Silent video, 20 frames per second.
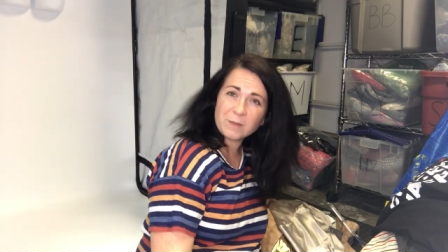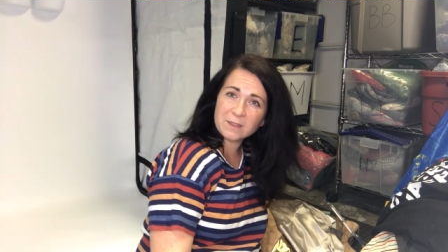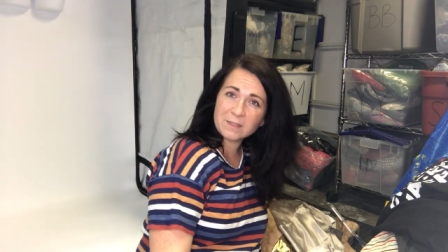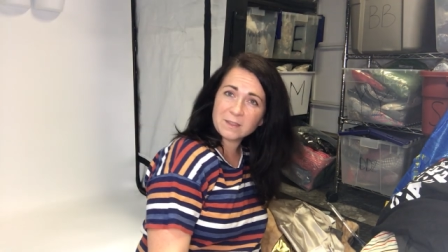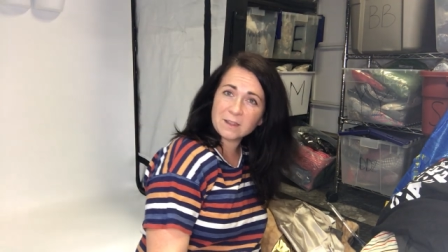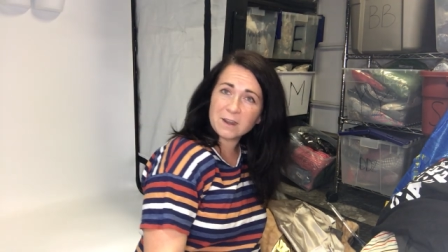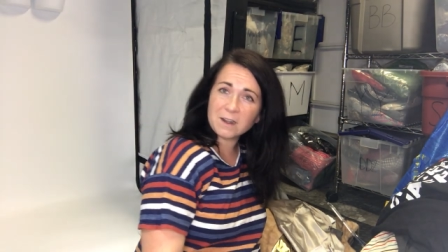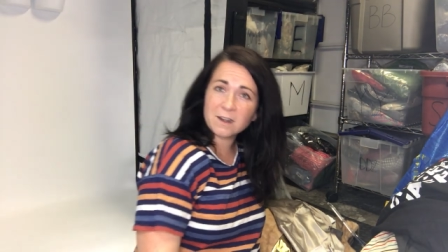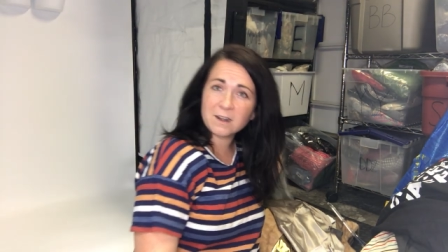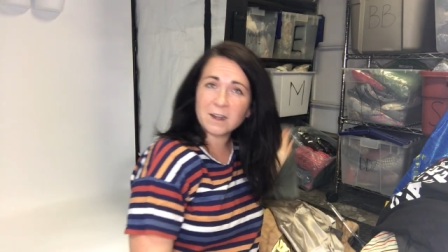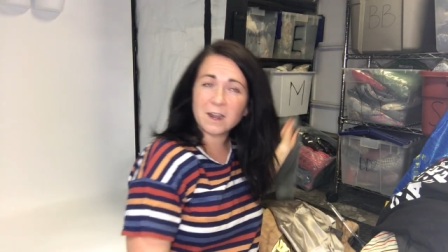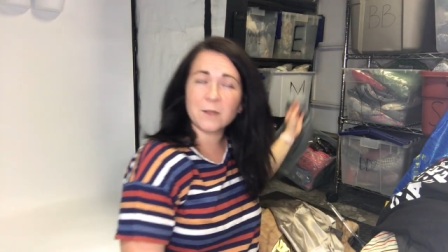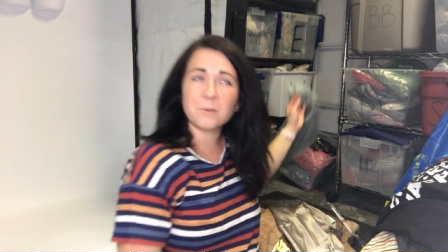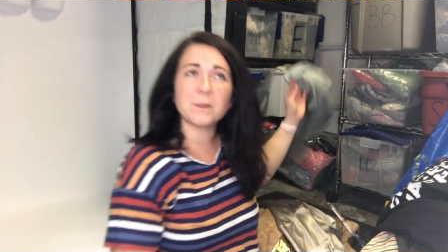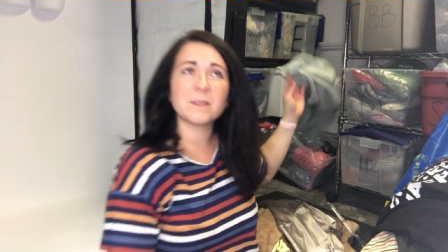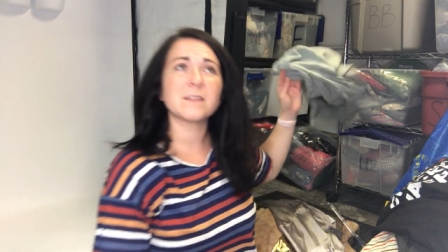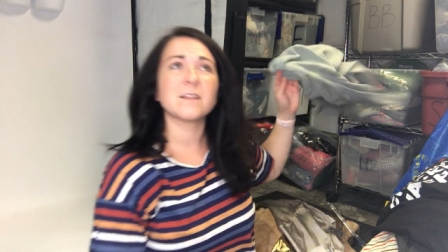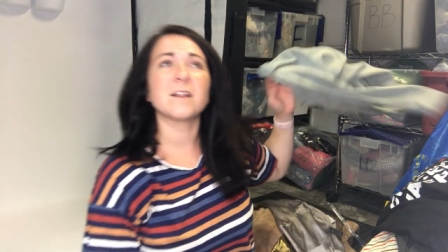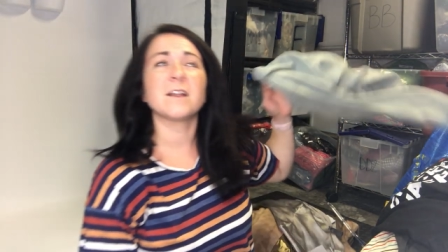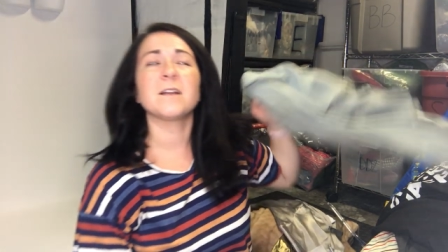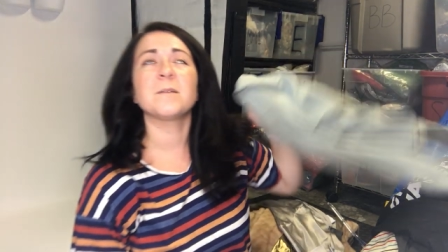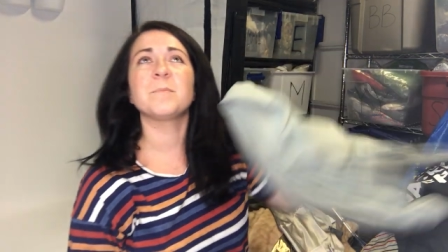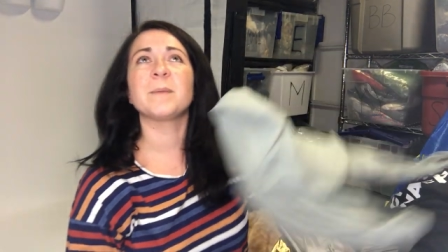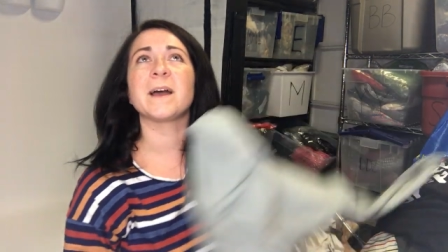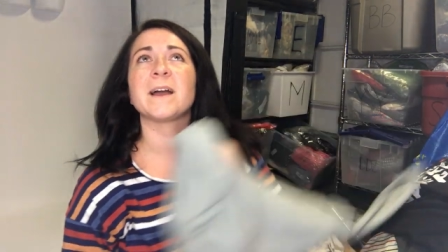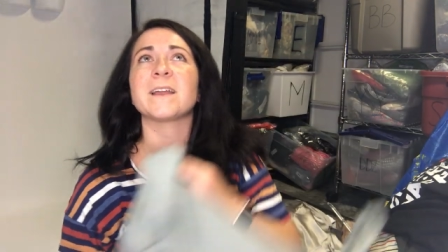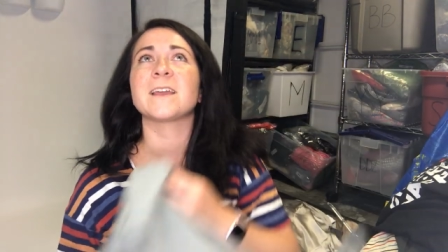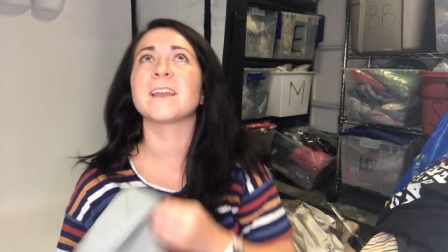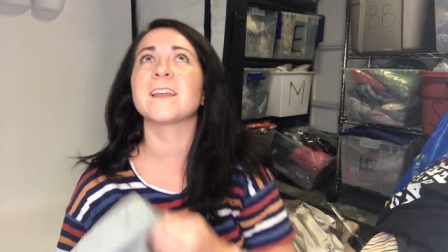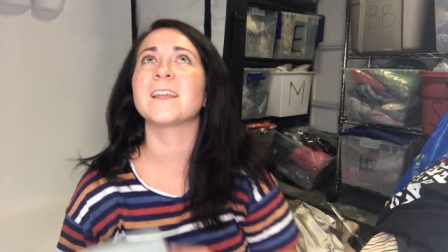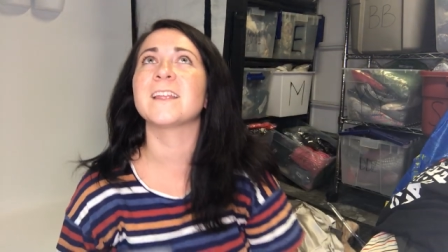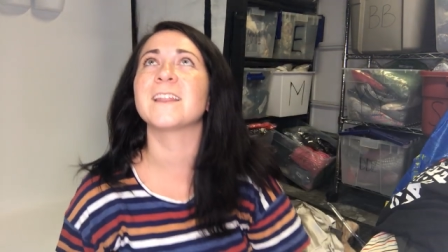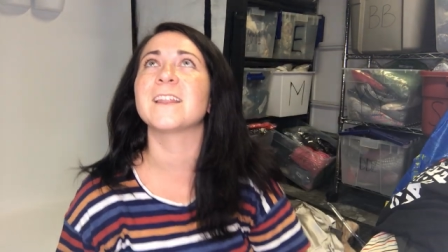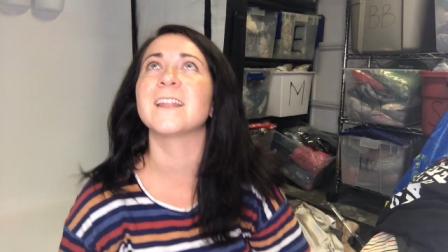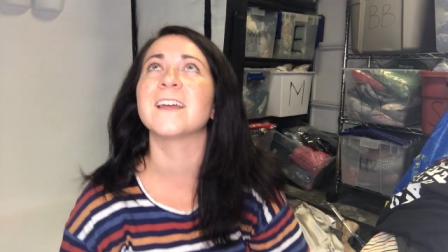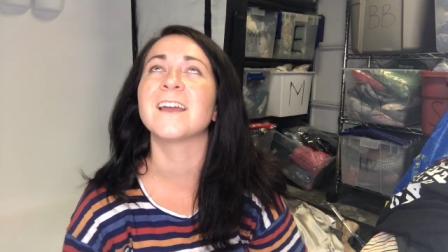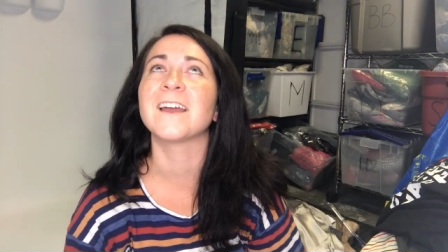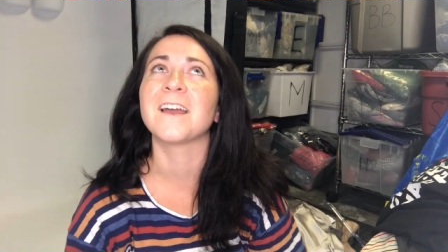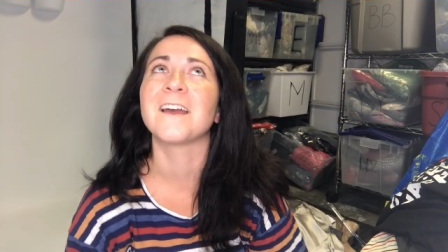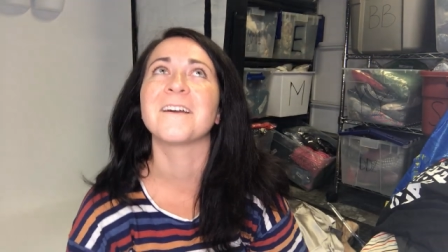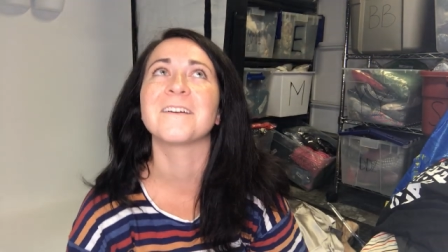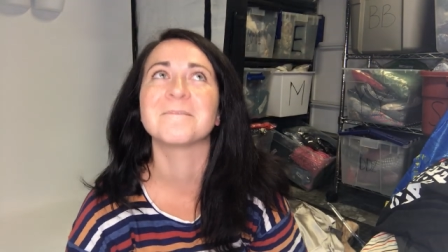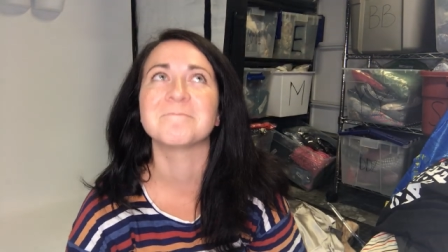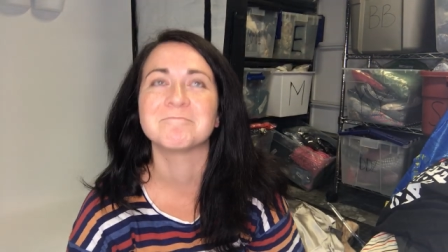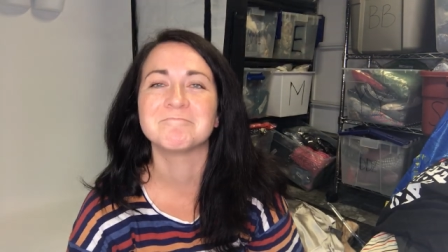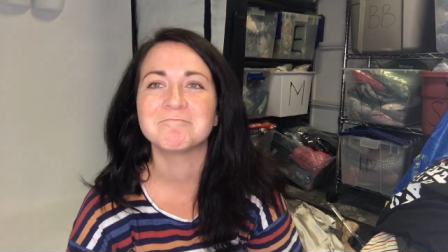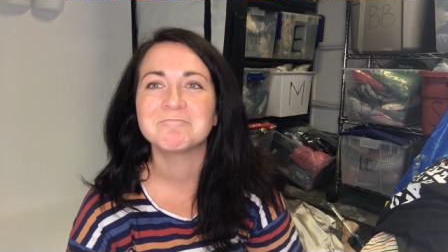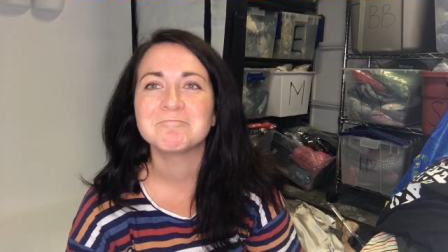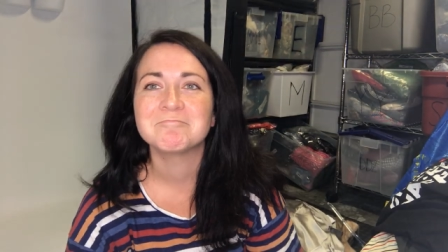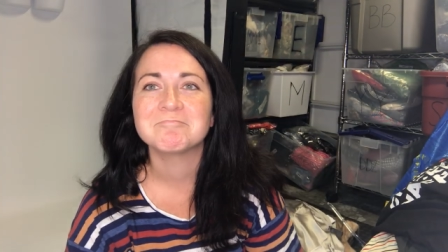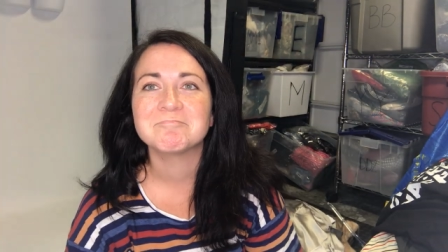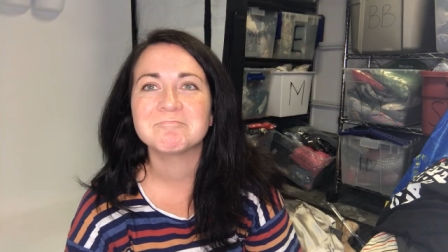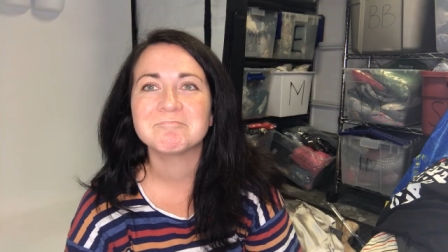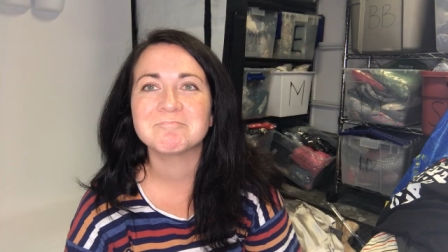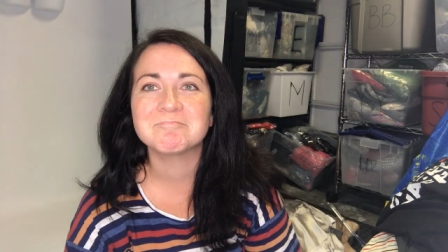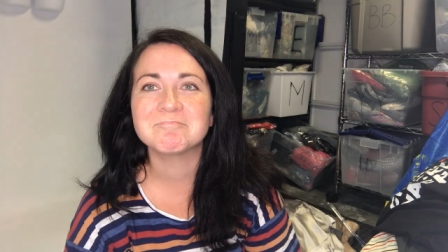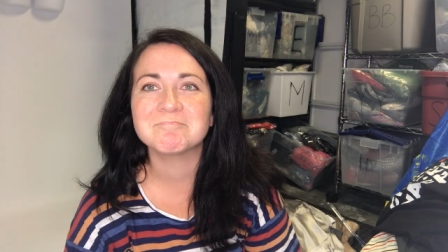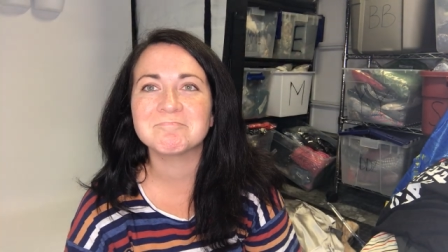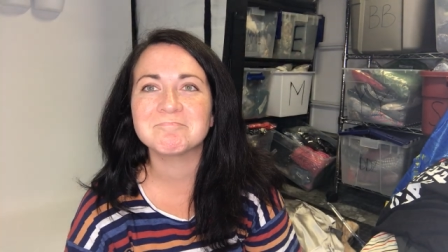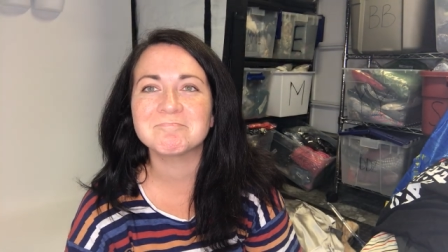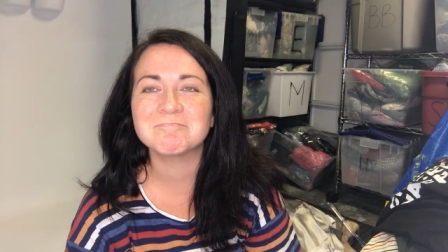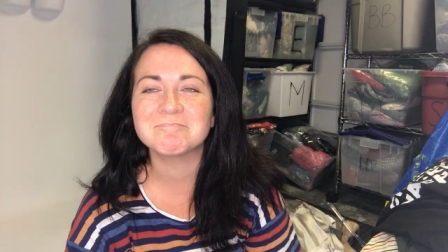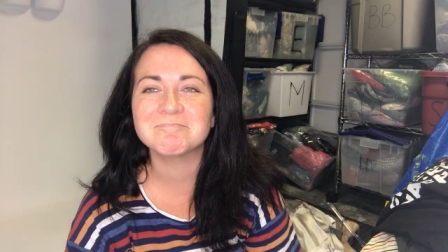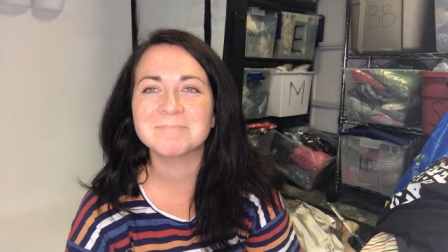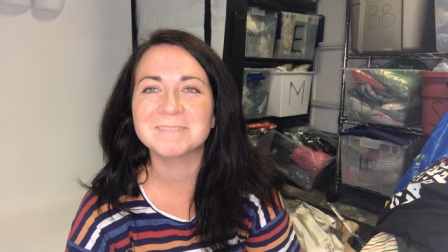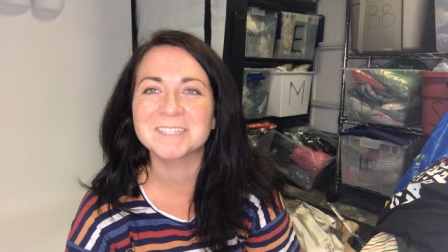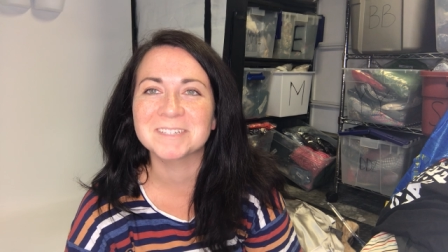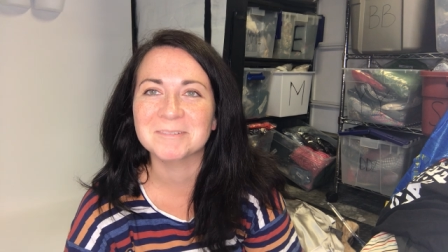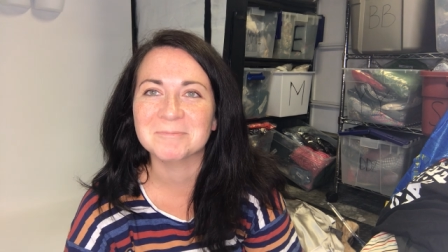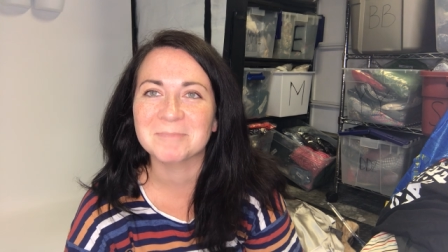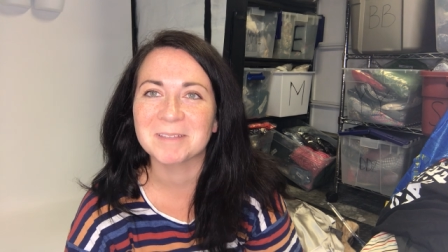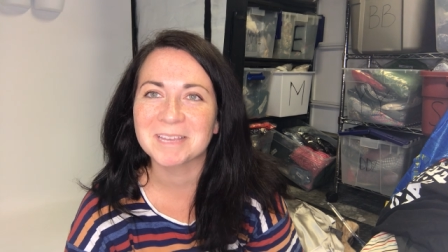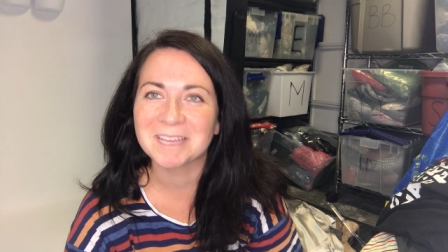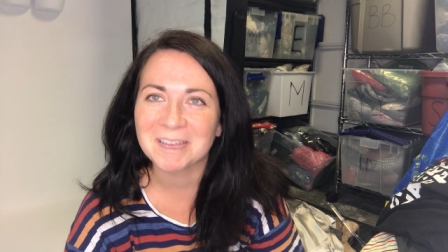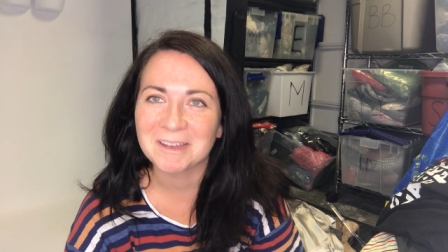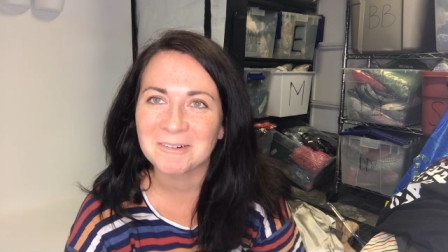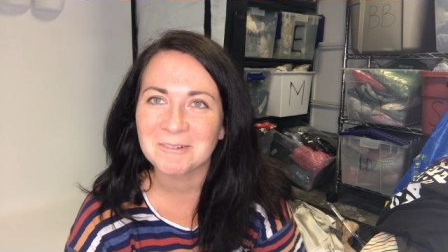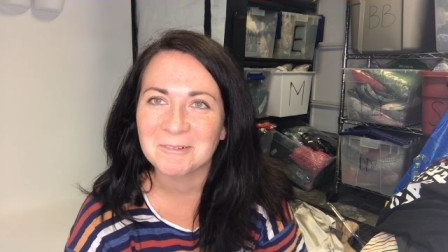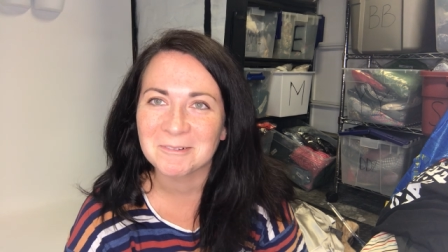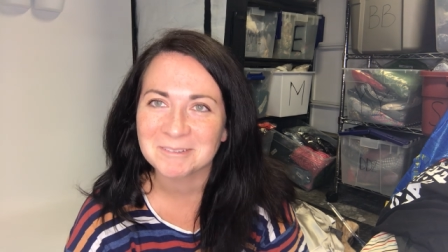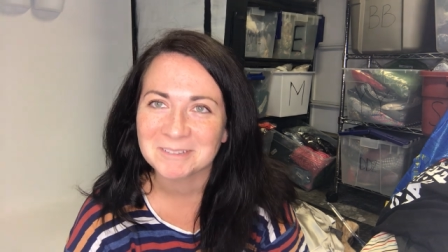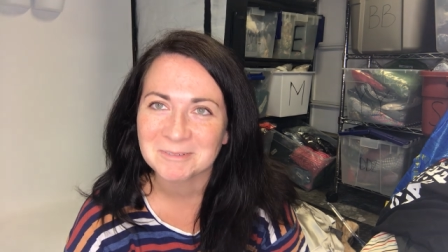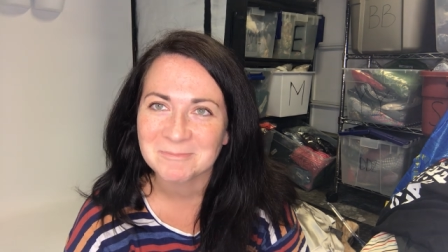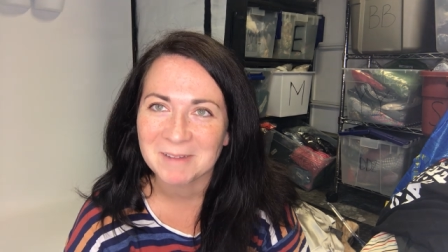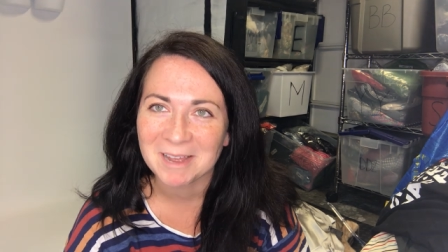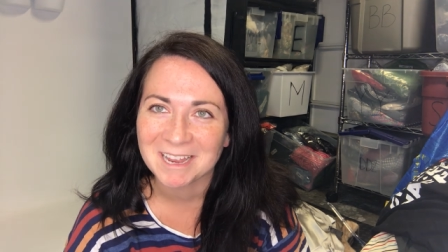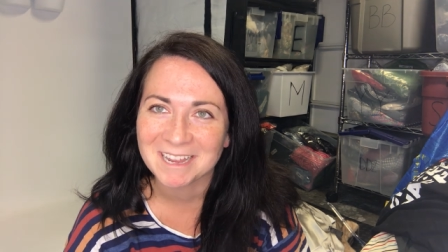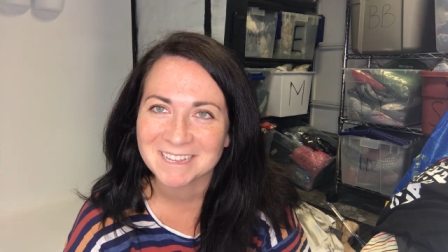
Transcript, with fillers: been there. I went there back in, mm, I'm like, how old am I?